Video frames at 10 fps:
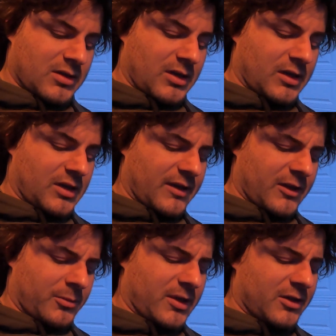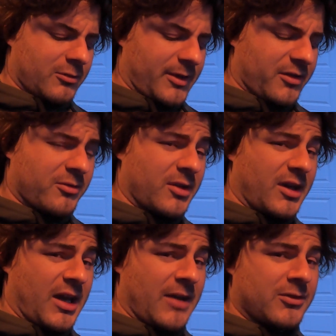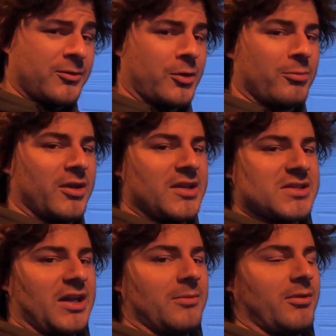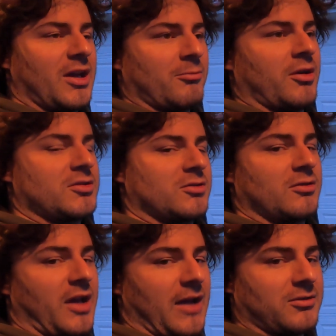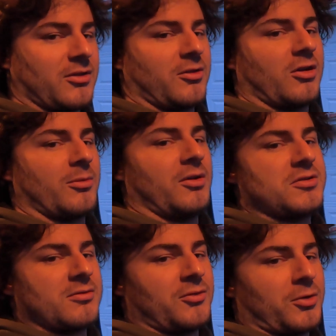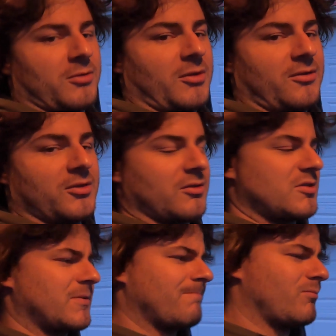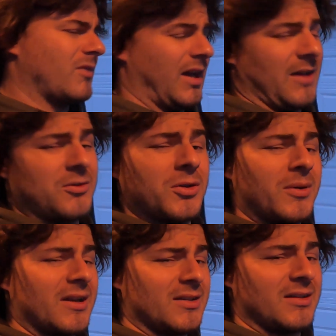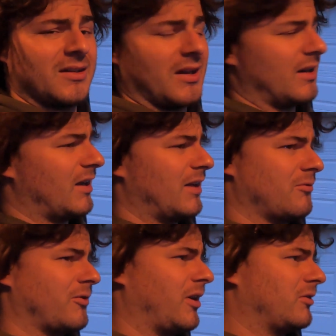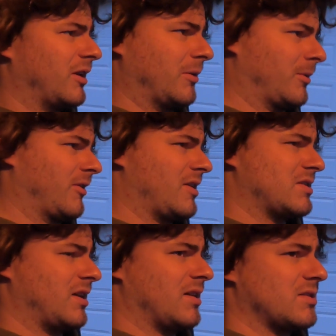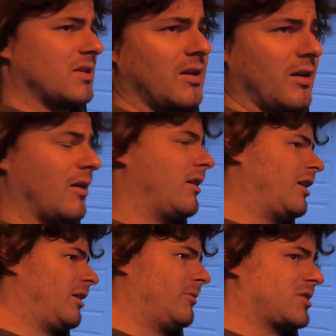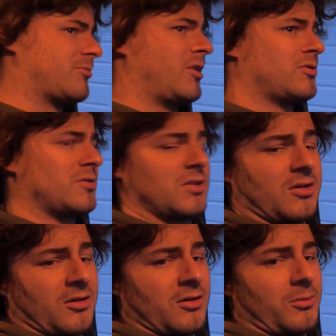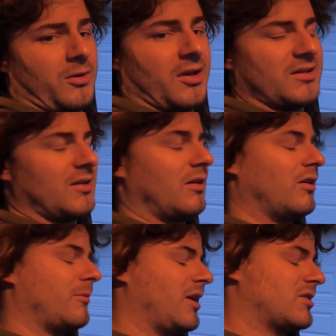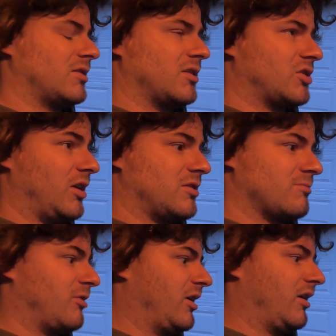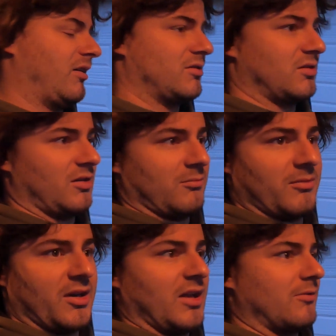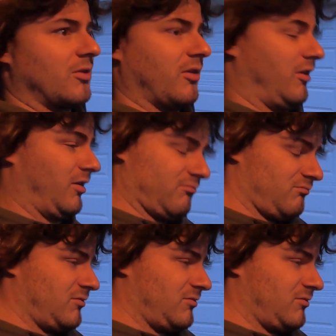And I think we got to about 3.5 to 4 psi back pressure after the turbos, before the mufflers. I have no idea, and I haven't found anywhere that says how much pressure it's going to hurt what. I imagine it changes by engine and by everything.